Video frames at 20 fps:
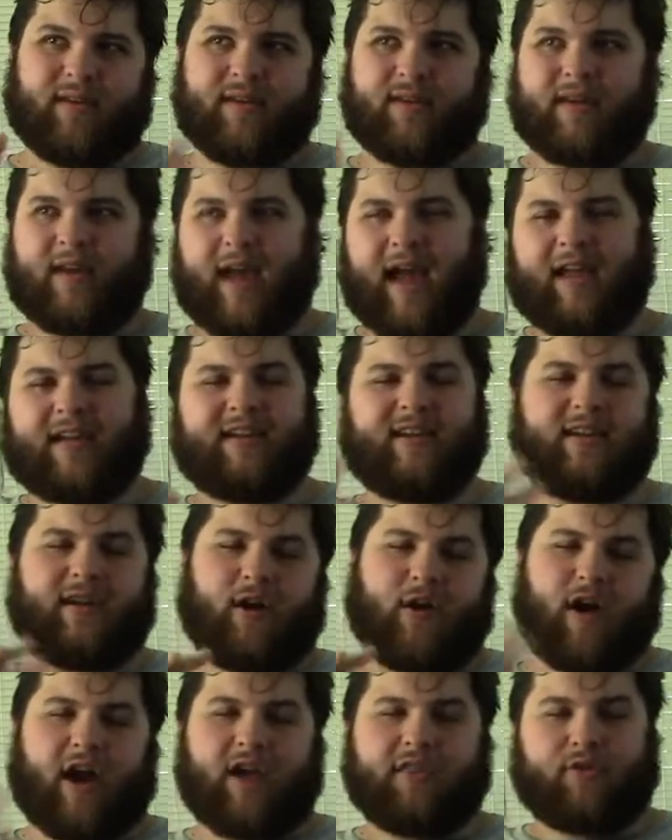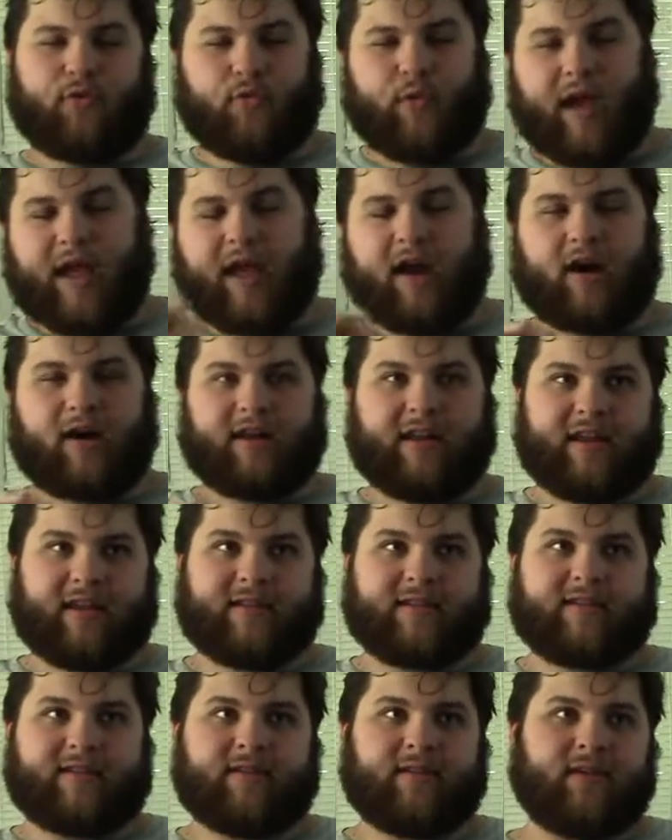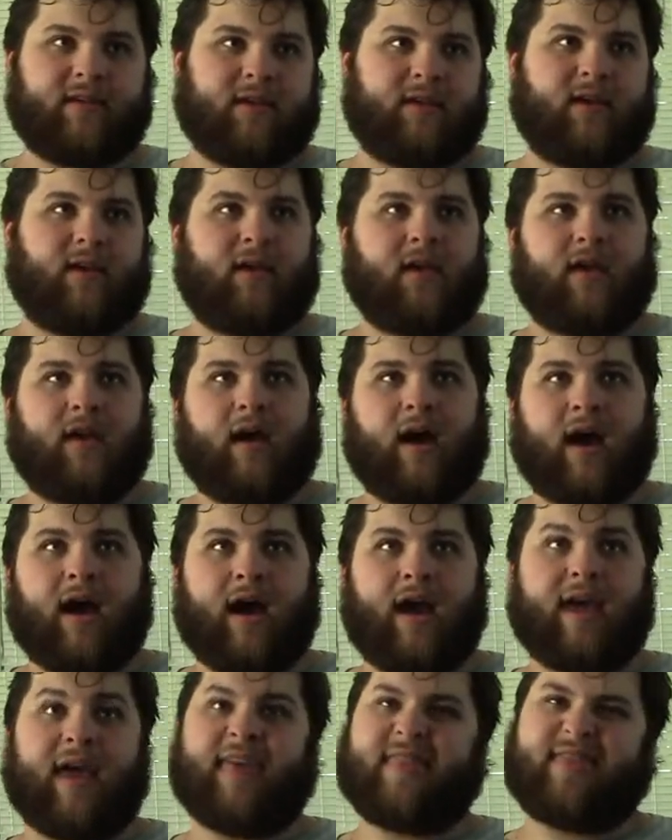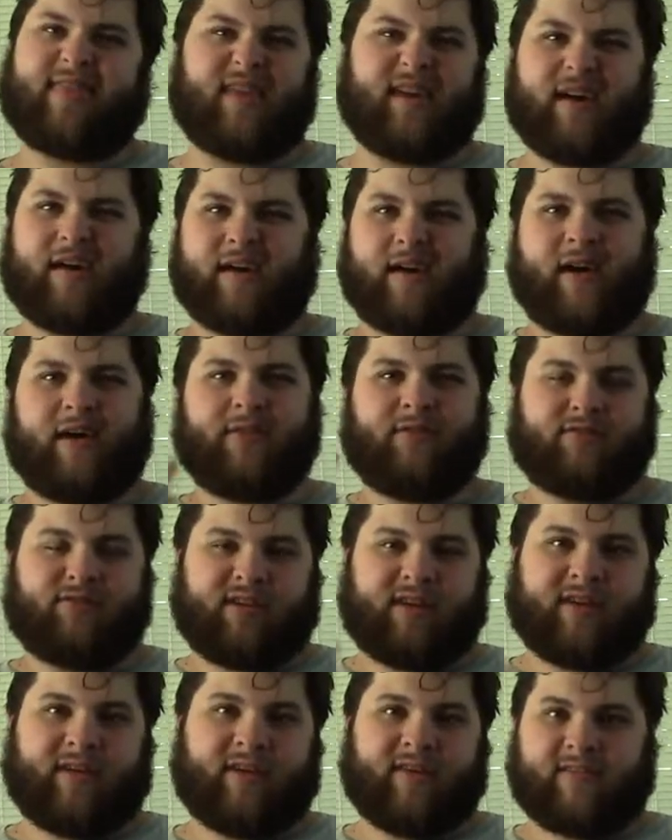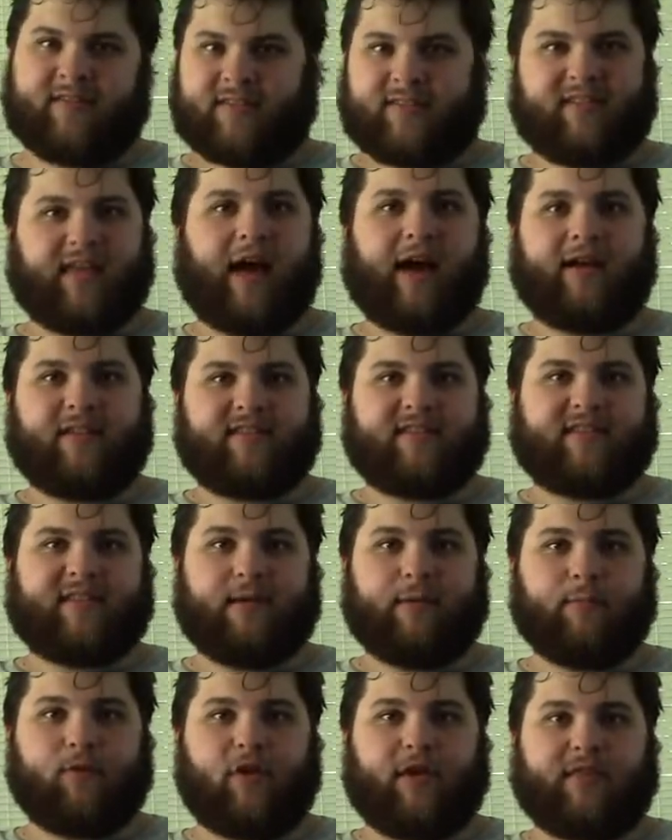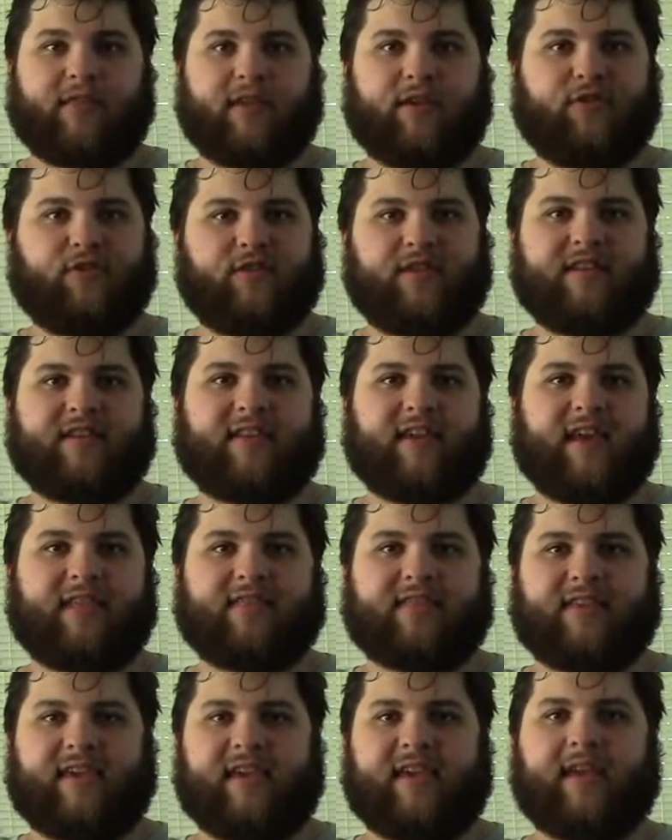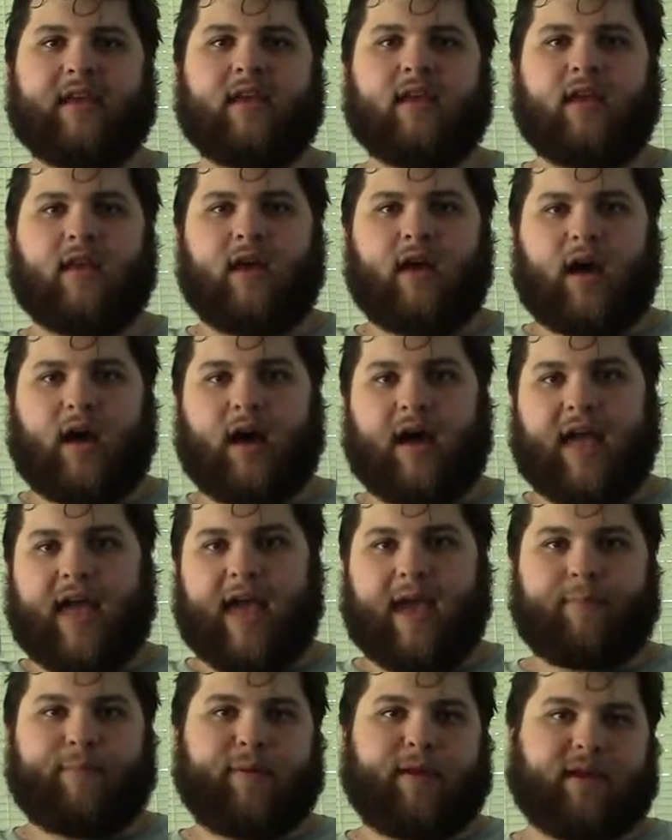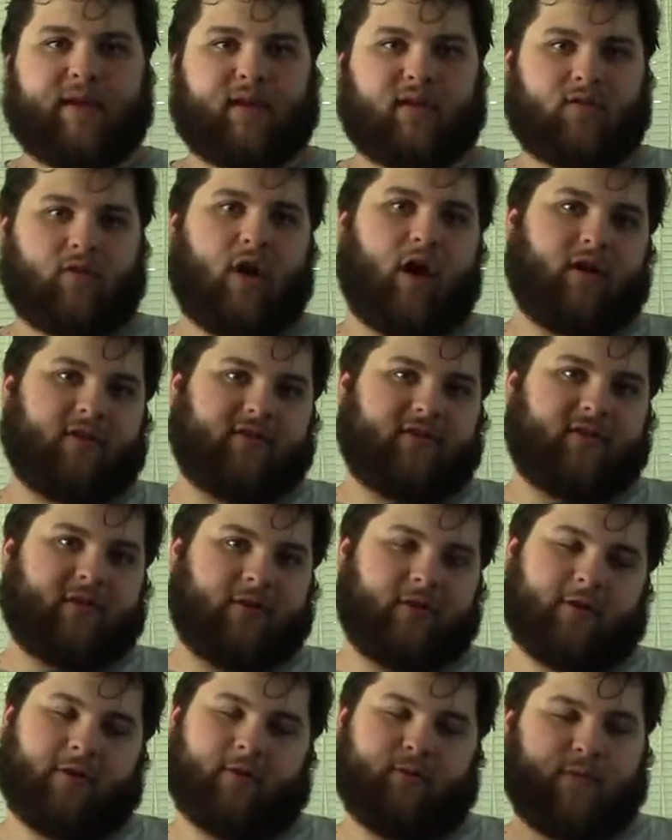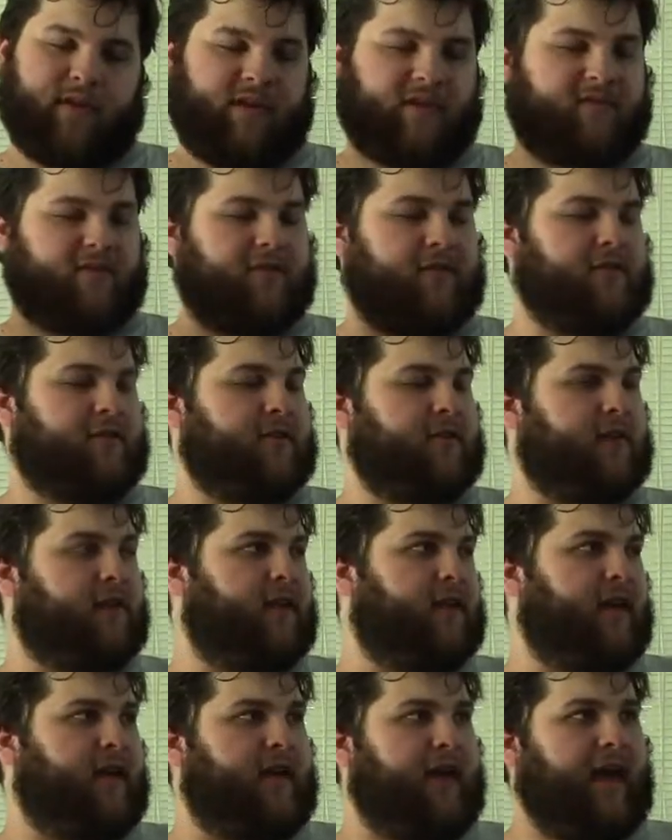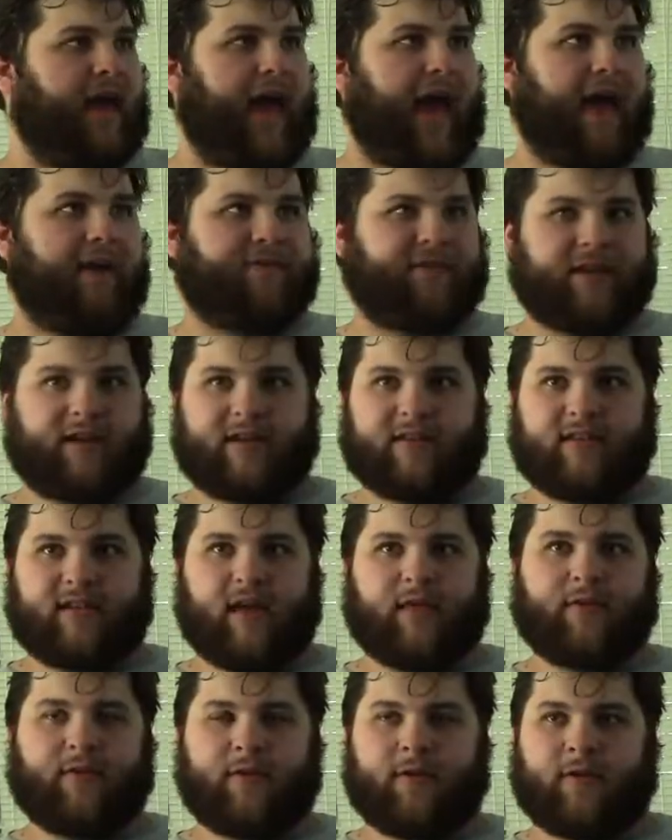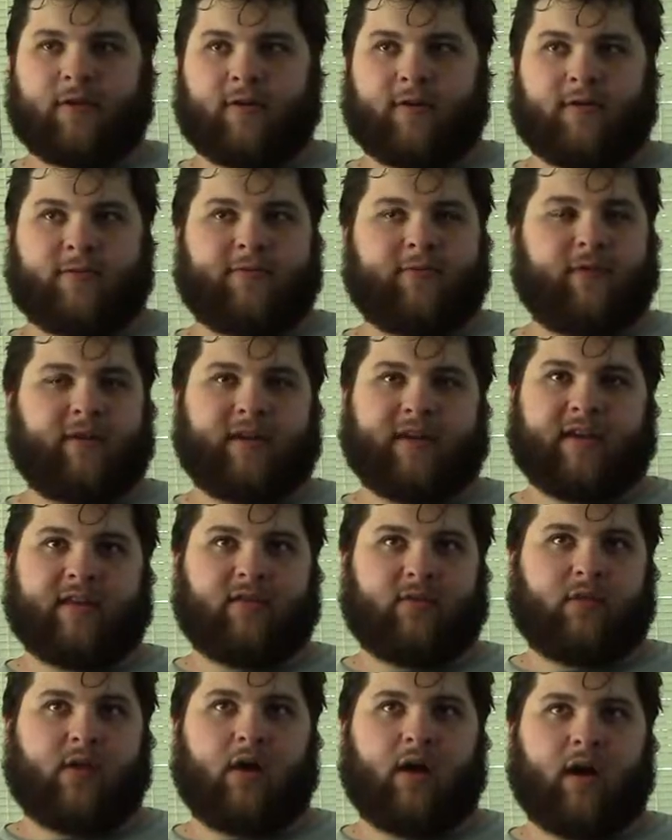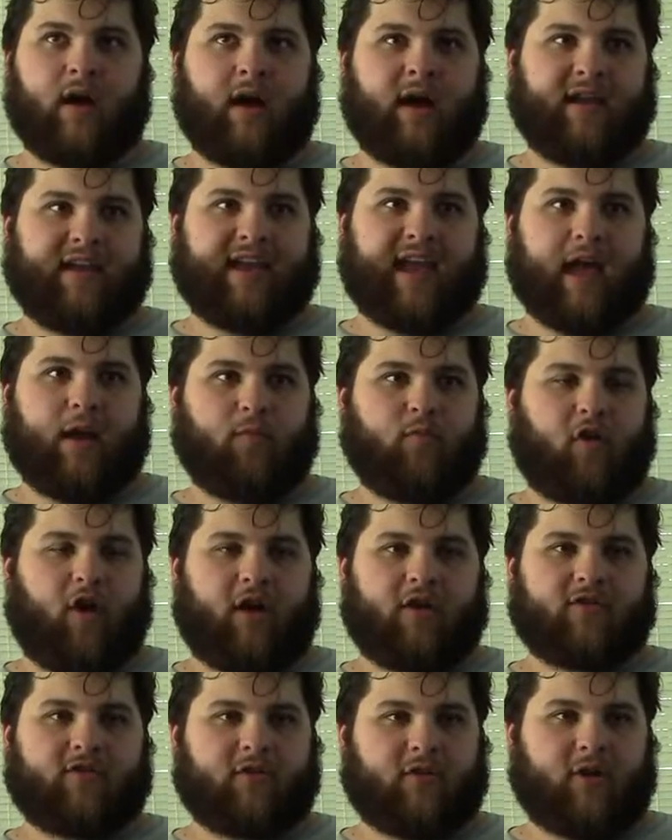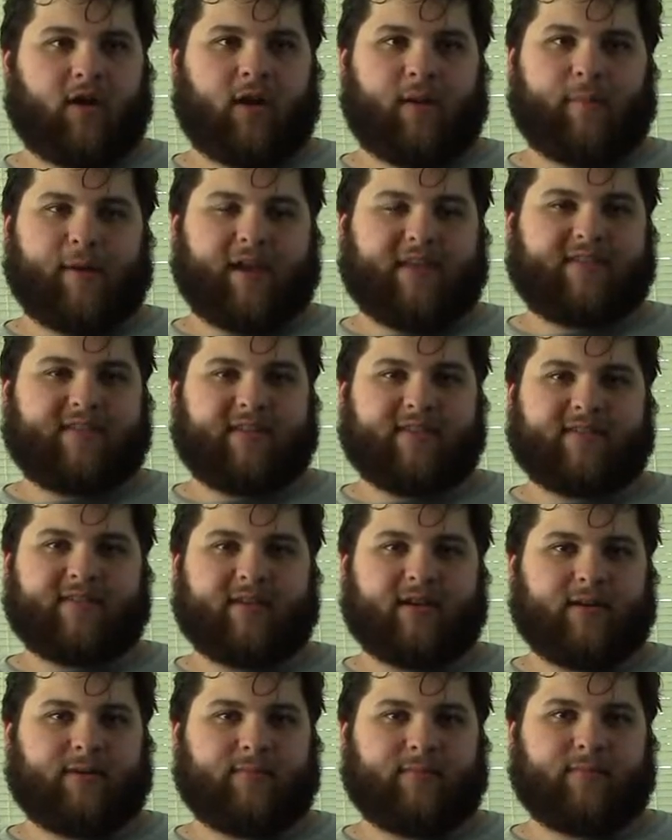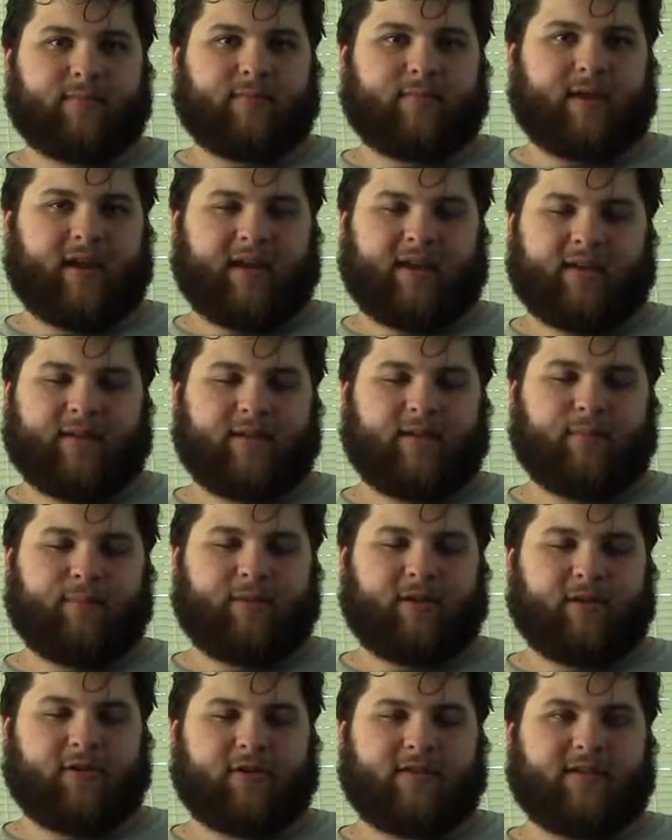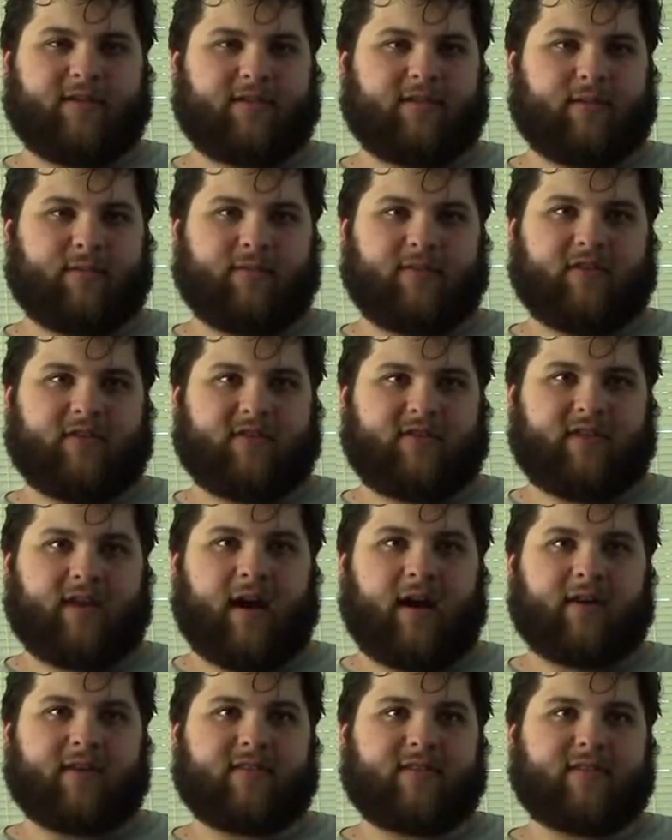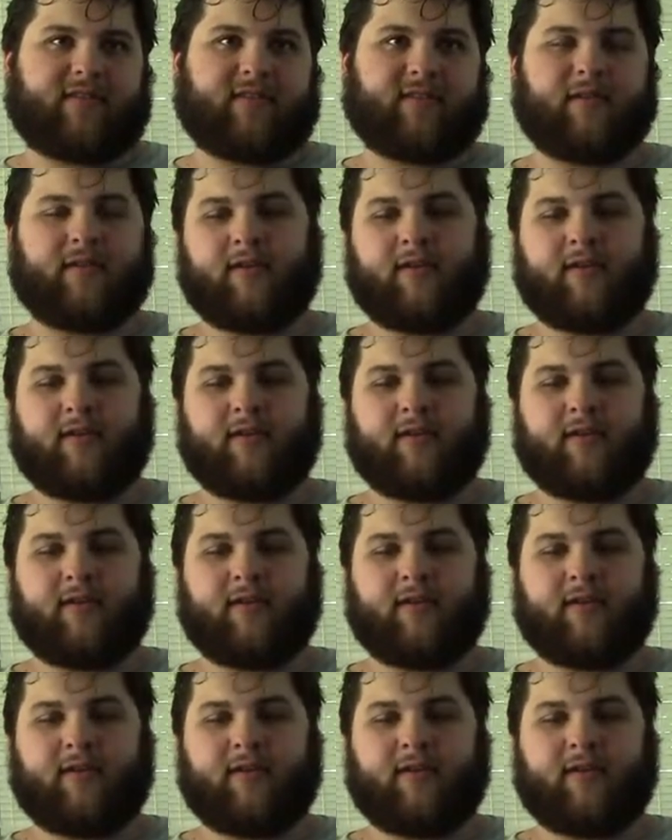I can go either way on it. Uh, and the other thing is, it's not on Steam or anything. You need to get the uh, Epic Launcher, which having another freaking uh, game launcher on my system, my computer system just sucks.